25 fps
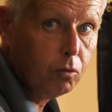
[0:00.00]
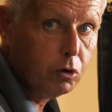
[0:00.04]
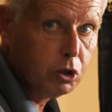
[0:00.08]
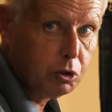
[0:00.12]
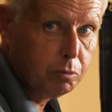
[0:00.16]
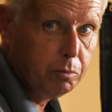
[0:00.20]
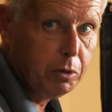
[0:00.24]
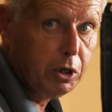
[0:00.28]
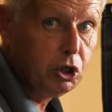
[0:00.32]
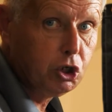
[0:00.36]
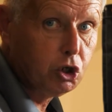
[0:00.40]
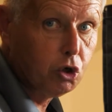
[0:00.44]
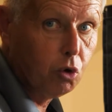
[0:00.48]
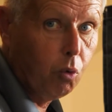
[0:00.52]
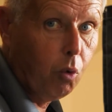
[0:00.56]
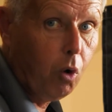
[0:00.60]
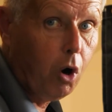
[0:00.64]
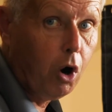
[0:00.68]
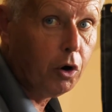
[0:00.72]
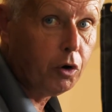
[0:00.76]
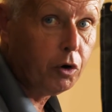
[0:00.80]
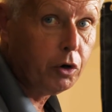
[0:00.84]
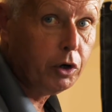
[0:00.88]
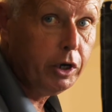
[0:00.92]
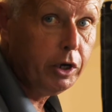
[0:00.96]
which means your
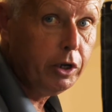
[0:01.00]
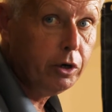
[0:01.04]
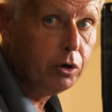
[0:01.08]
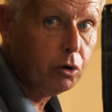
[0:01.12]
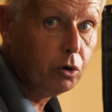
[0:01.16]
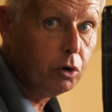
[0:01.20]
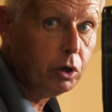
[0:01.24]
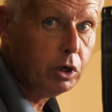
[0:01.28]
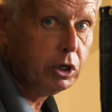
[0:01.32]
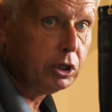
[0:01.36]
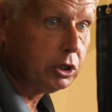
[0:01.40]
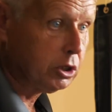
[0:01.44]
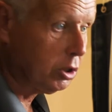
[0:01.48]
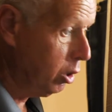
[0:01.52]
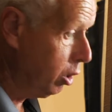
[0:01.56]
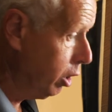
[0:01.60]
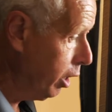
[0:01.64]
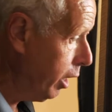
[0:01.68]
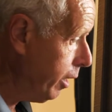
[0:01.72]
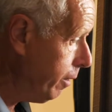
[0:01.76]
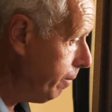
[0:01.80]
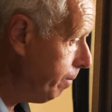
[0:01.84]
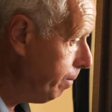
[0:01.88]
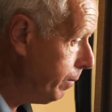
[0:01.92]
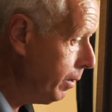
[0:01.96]
water heater is
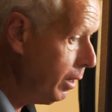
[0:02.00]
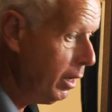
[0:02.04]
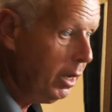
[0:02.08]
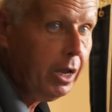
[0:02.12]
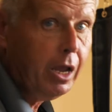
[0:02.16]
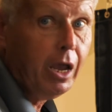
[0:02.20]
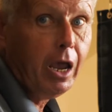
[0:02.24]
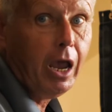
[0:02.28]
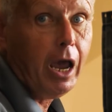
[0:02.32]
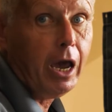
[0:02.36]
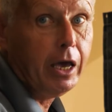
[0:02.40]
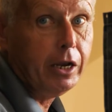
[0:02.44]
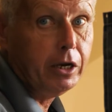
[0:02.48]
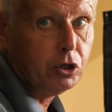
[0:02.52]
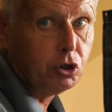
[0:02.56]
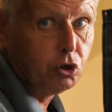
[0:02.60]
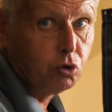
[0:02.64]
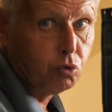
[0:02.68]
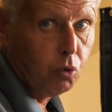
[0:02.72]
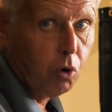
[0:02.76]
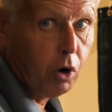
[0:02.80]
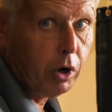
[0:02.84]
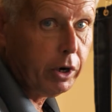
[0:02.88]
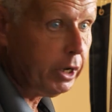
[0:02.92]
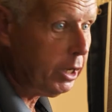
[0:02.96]
lit and it's
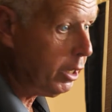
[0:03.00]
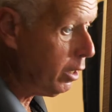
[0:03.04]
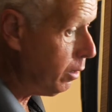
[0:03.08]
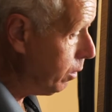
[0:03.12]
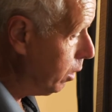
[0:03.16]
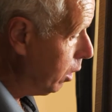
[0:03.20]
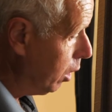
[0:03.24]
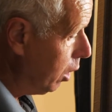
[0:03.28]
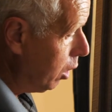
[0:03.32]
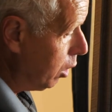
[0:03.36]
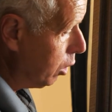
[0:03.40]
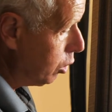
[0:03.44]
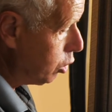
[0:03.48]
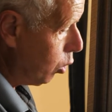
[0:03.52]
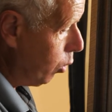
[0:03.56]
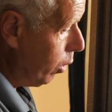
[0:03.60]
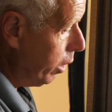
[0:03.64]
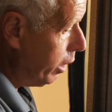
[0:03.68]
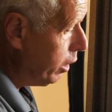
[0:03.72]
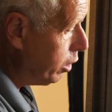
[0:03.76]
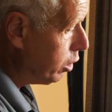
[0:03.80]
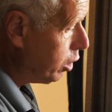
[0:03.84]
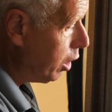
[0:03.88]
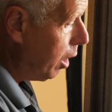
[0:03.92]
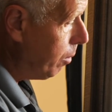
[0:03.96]
running. So
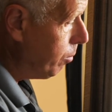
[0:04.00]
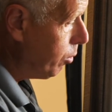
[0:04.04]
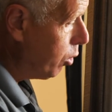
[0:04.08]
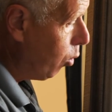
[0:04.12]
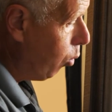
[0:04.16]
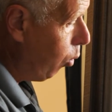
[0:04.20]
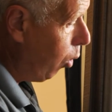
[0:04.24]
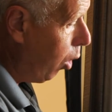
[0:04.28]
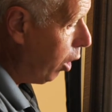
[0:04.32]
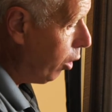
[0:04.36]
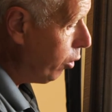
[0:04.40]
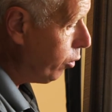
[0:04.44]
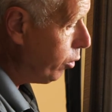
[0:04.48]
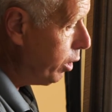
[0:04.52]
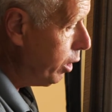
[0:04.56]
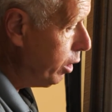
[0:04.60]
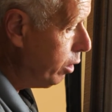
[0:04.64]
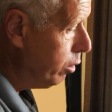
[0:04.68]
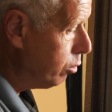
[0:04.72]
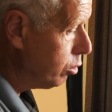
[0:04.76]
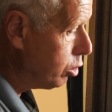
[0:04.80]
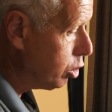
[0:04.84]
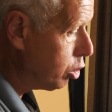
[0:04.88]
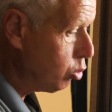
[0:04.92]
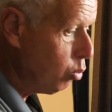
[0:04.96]
anytime your water
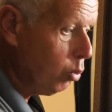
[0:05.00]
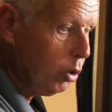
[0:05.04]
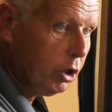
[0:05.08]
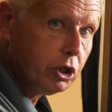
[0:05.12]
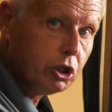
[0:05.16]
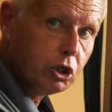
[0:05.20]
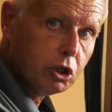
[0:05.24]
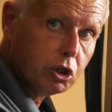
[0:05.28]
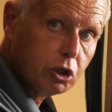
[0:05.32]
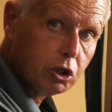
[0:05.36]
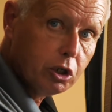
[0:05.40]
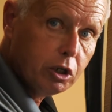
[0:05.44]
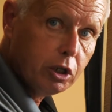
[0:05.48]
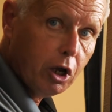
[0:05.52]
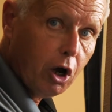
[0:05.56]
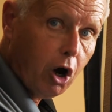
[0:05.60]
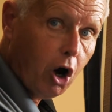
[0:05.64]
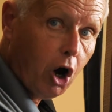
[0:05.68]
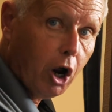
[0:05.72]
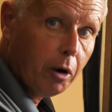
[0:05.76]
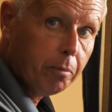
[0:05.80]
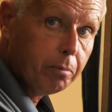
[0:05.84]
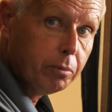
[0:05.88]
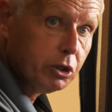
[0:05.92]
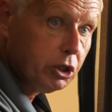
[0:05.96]
heater switch is in the
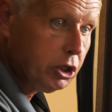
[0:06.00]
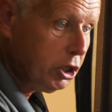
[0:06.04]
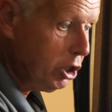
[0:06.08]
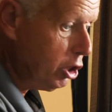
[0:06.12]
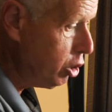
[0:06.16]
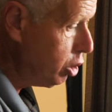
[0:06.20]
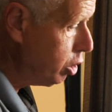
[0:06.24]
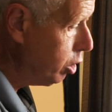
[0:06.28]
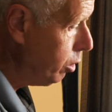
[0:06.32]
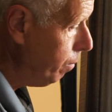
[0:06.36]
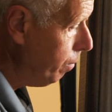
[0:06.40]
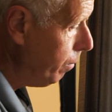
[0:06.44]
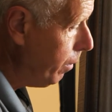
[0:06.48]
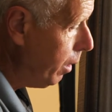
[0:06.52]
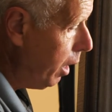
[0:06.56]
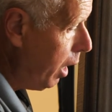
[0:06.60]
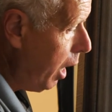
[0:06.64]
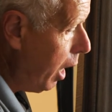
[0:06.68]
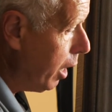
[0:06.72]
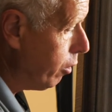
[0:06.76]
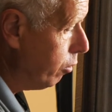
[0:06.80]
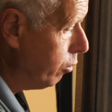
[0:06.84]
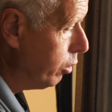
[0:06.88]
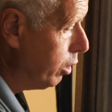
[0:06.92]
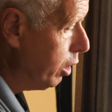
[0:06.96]
on position
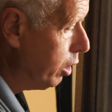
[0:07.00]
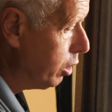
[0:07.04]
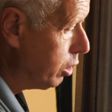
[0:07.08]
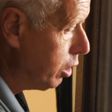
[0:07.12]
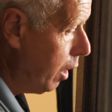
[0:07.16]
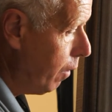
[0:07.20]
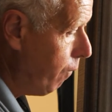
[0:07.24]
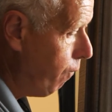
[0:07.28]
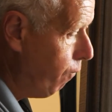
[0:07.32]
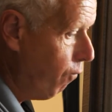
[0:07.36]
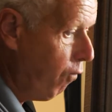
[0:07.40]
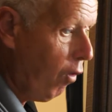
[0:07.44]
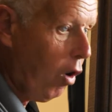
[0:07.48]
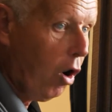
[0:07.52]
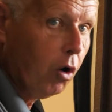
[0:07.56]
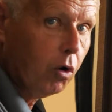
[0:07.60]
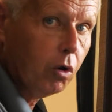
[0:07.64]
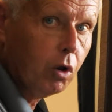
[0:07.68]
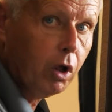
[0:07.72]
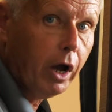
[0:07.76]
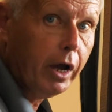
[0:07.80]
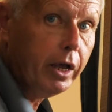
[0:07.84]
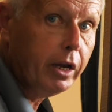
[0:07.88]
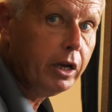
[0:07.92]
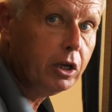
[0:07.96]
and your DSI fault
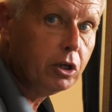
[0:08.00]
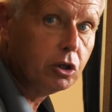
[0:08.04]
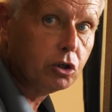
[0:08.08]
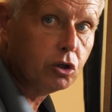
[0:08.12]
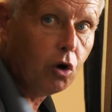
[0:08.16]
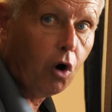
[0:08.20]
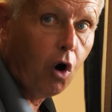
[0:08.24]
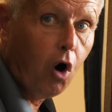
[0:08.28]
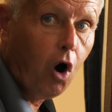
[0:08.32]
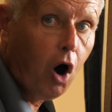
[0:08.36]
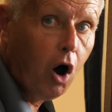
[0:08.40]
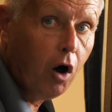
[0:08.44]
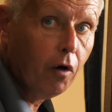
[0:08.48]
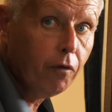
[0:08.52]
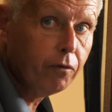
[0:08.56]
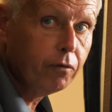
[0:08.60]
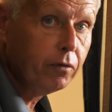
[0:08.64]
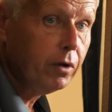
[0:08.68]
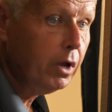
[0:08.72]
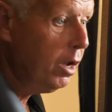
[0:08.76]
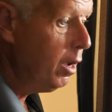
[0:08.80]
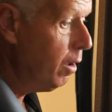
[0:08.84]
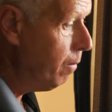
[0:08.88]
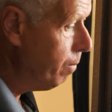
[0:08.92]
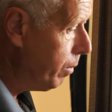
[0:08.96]
light is off,
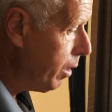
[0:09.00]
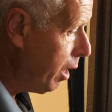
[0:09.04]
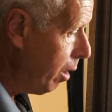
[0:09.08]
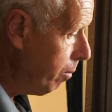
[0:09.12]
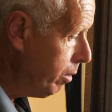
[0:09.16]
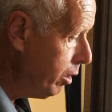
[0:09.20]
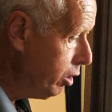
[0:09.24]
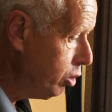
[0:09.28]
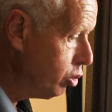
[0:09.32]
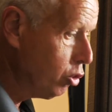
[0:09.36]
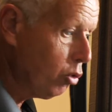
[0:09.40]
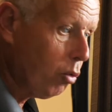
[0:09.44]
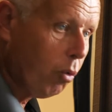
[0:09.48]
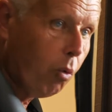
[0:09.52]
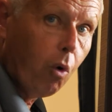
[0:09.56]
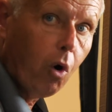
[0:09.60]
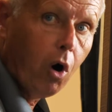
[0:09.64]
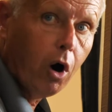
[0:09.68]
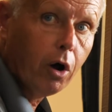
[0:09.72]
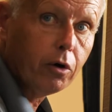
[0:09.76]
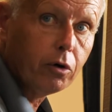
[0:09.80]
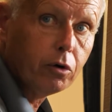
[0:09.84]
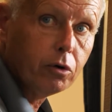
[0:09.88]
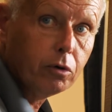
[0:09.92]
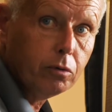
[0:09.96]
that means your
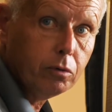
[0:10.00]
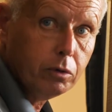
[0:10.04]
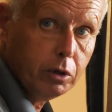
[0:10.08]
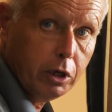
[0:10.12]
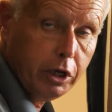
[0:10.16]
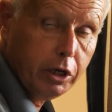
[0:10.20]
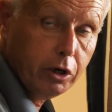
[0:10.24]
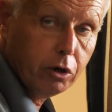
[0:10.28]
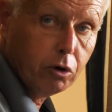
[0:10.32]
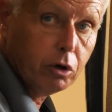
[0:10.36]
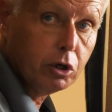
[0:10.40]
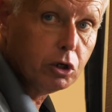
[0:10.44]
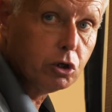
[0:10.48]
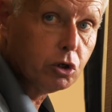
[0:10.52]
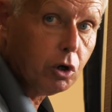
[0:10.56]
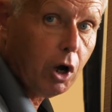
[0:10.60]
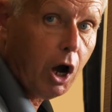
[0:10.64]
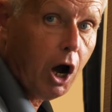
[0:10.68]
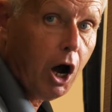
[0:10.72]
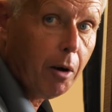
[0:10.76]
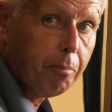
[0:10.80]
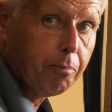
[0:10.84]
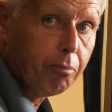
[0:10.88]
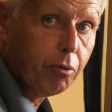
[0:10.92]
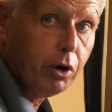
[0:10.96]
water heater is
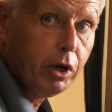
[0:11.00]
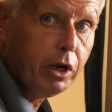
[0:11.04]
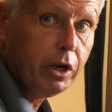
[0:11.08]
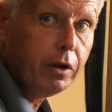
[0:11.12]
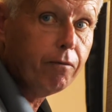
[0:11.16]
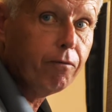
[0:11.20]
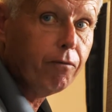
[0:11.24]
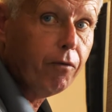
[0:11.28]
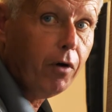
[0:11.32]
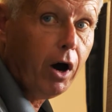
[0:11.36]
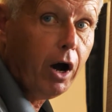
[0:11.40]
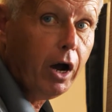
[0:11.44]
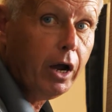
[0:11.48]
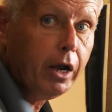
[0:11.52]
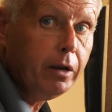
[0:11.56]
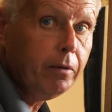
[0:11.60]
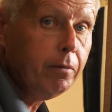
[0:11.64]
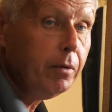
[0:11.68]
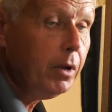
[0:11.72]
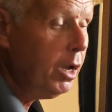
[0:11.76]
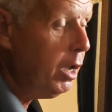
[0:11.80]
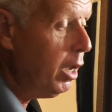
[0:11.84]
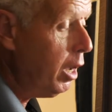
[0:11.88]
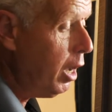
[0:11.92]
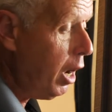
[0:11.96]
operating fine
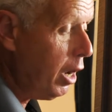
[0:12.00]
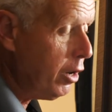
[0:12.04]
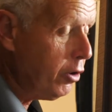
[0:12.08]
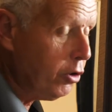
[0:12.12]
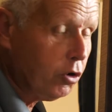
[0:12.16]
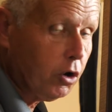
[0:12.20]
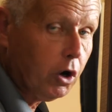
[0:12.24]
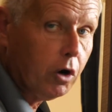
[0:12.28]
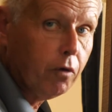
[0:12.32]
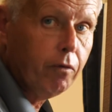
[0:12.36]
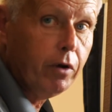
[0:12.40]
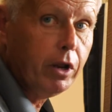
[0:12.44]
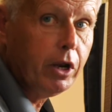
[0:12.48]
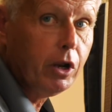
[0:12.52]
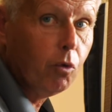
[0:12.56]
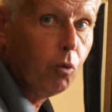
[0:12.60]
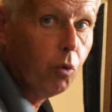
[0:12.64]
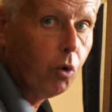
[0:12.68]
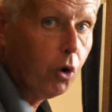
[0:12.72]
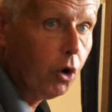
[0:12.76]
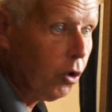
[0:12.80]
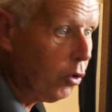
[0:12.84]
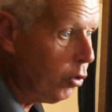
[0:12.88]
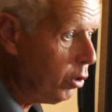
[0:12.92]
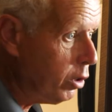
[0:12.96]
and you don't have any
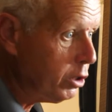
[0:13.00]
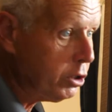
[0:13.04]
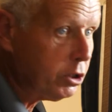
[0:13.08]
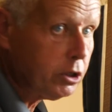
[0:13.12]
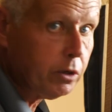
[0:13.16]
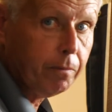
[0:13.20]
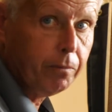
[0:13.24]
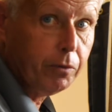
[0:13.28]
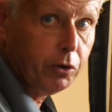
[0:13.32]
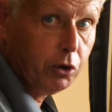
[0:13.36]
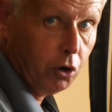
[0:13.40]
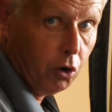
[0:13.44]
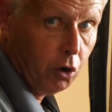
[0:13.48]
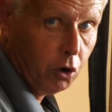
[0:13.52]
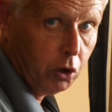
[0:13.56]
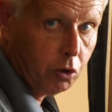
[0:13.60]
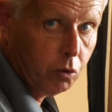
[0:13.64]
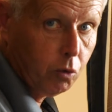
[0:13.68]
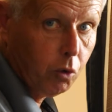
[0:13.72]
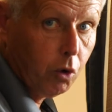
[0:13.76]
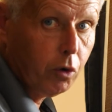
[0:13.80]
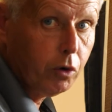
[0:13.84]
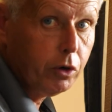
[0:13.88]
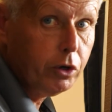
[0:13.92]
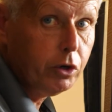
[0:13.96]
worries. The only
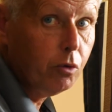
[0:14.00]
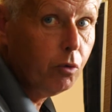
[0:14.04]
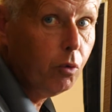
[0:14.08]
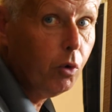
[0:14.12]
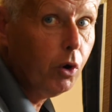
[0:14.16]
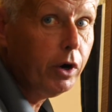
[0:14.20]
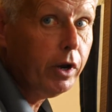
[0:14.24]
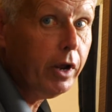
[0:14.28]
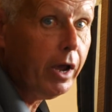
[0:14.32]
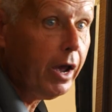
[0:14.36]
worry you would